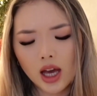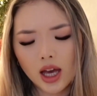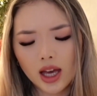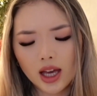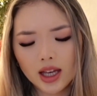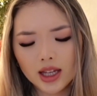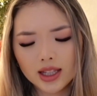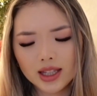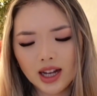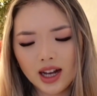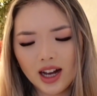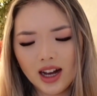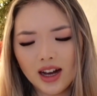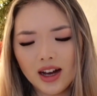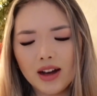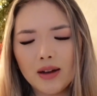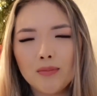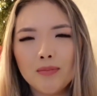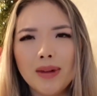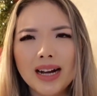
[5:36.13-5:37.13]
is
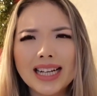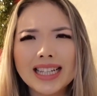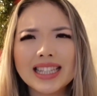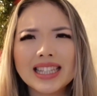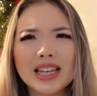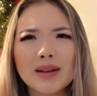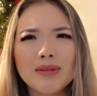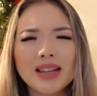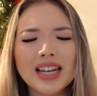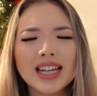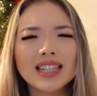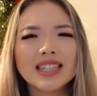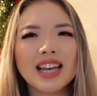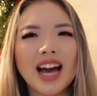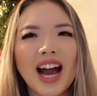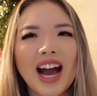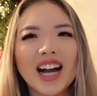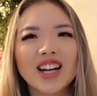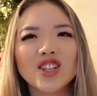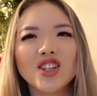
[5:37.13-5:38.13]
that my siblings
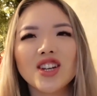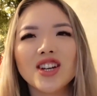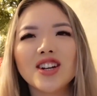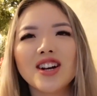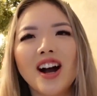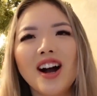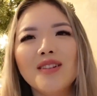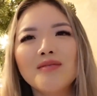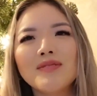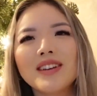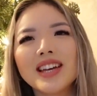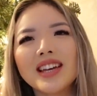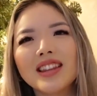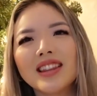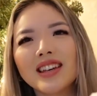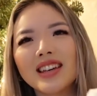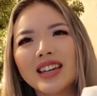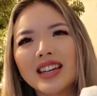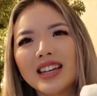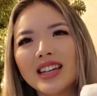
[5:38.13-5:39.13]
actually got me
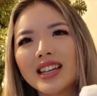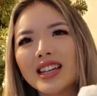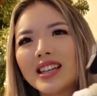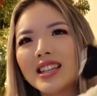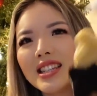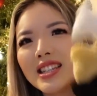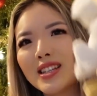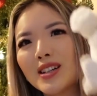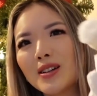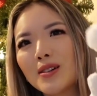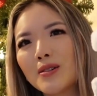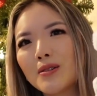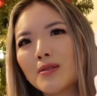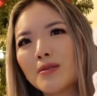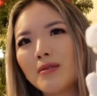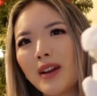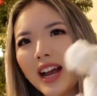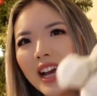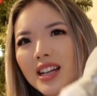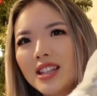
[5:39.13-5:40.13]
this
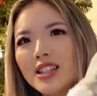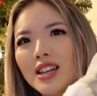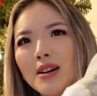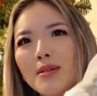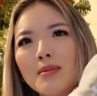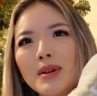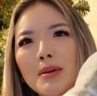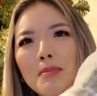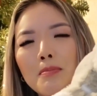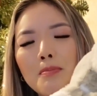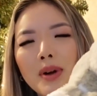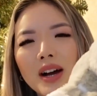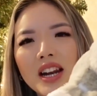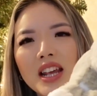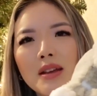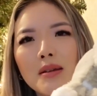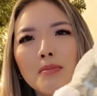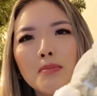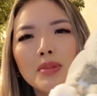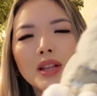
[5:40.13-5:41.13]
random
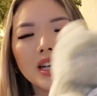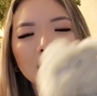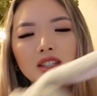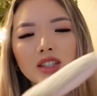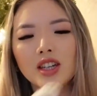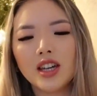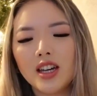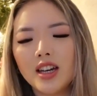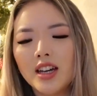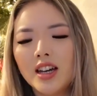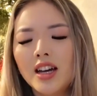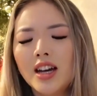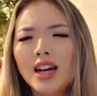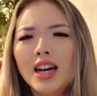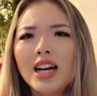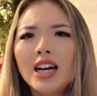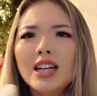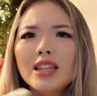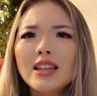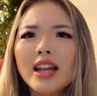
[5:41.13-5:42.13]
bunny plushie.
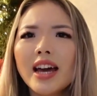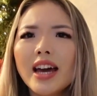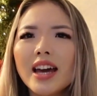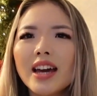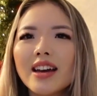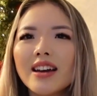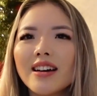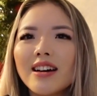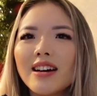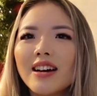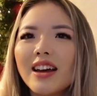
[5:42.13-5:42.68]
Like,